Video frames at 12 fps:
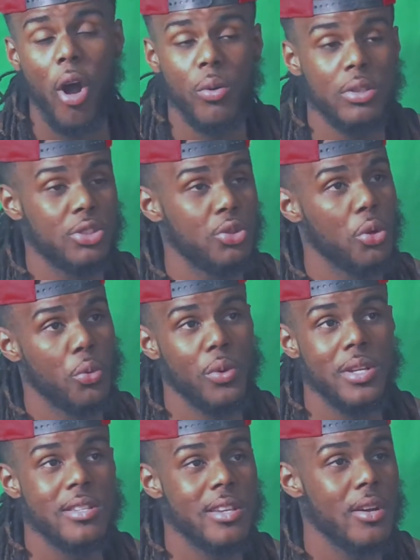always do it
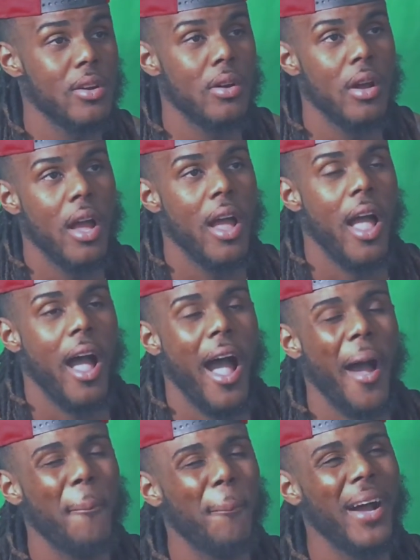retail.
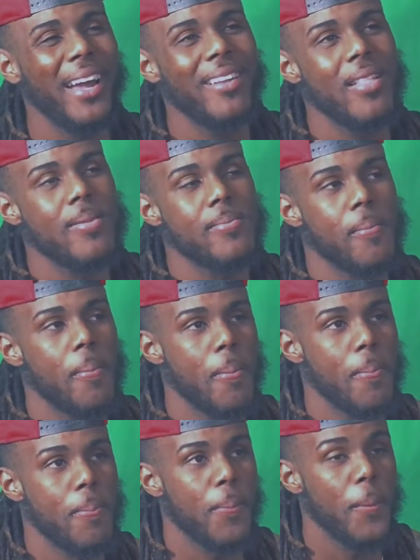I might
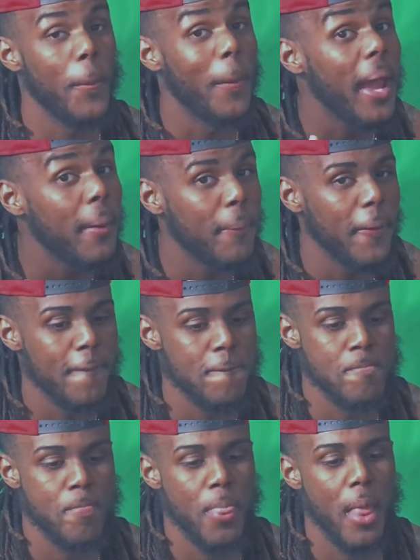maybe
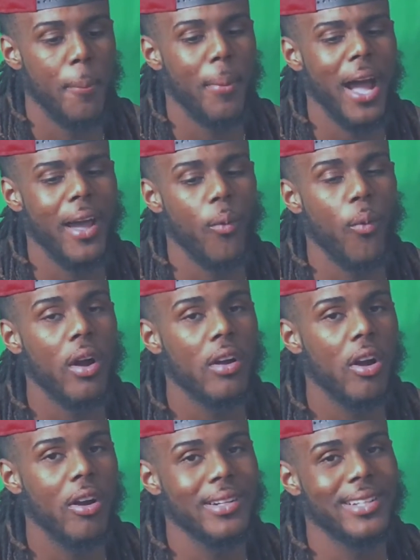buy one
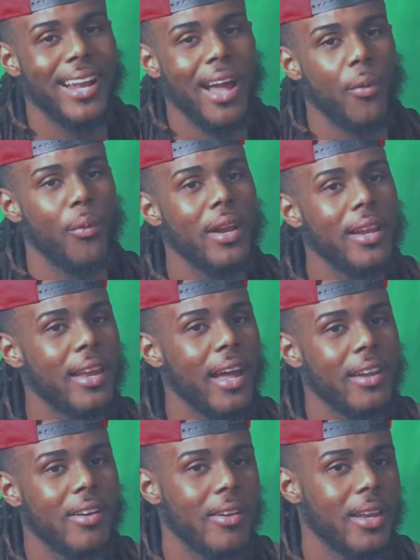card that I really
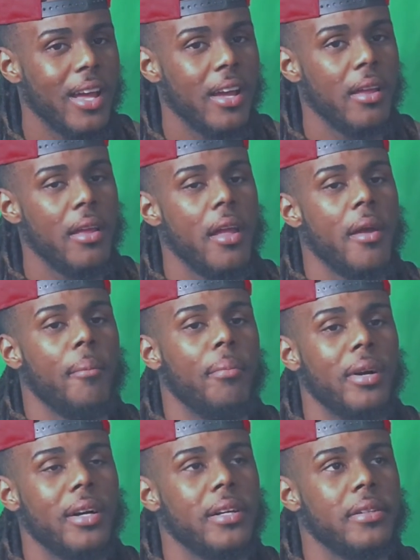like online,
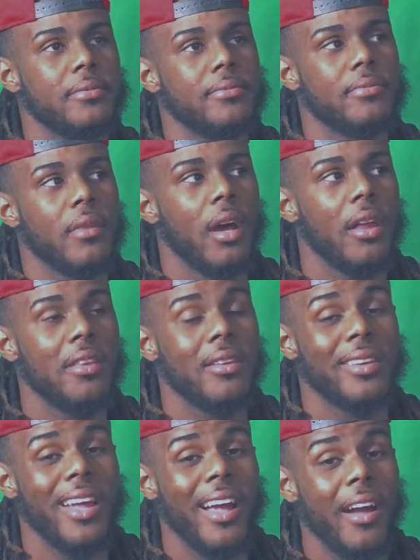but other
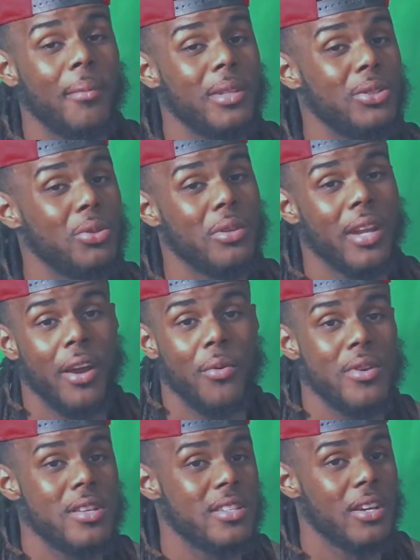than that, I'm gonna do it like
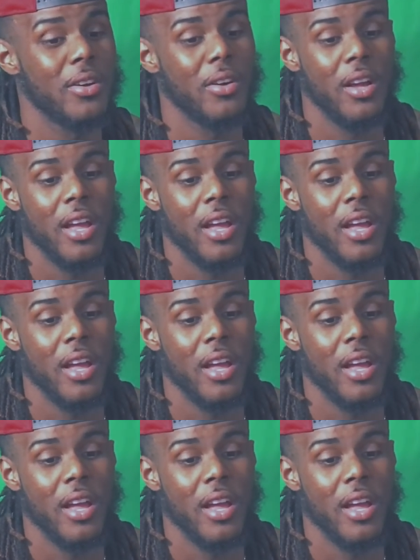retail,